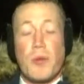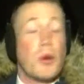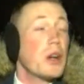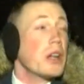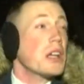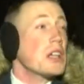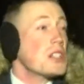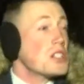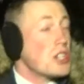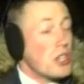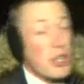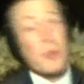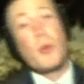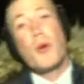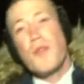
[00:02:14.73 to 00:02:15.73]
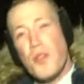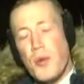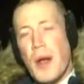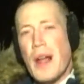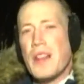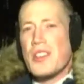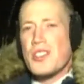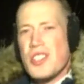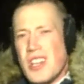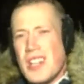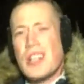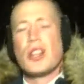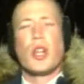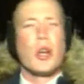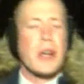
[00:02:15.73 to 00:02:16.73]
And we're going to continue to move around the
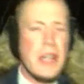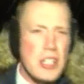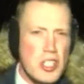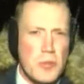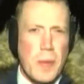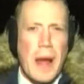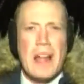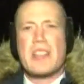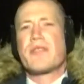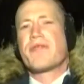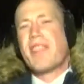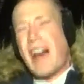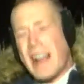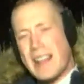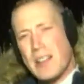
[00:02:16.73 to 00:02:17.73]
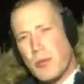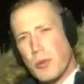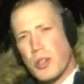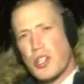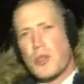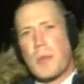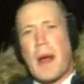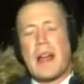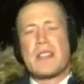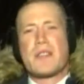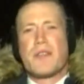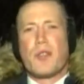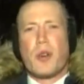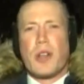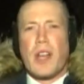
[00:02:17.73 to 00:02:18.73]
city, look at spots, find the worst
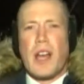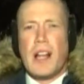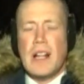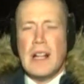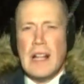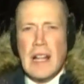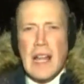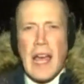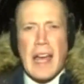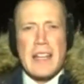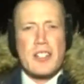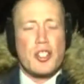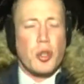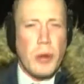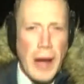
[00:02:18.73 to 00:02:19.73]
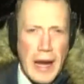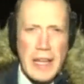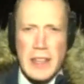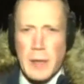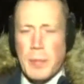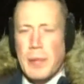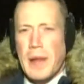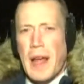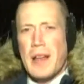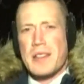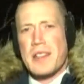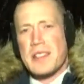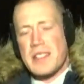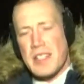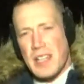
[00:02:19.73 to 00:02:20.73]
spots for you, and track the
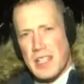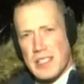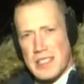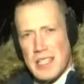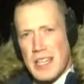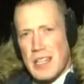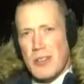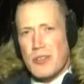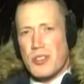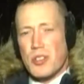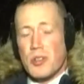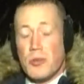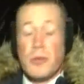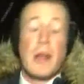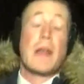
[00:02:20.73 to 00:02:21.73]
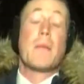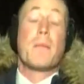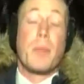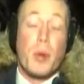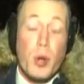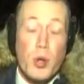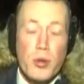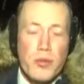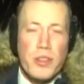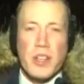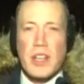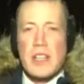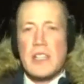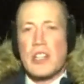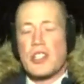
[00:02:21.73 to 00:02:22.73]
plazas. They continue to improve the
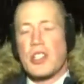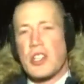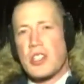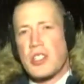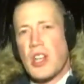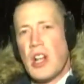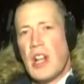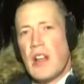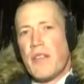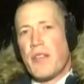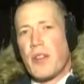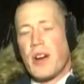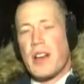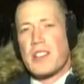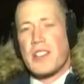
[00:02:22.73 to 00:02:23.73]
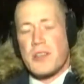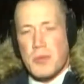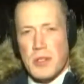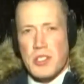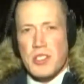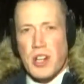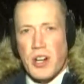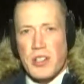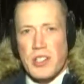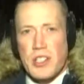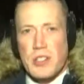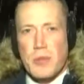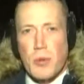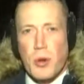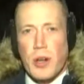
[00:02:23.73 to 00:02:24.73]
conditions for us as we start
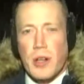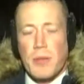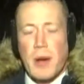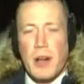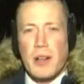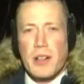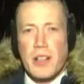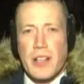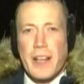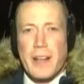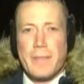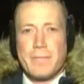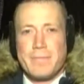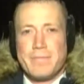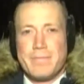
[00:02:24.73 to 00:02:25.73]
this morning. Mark, mm. Leah?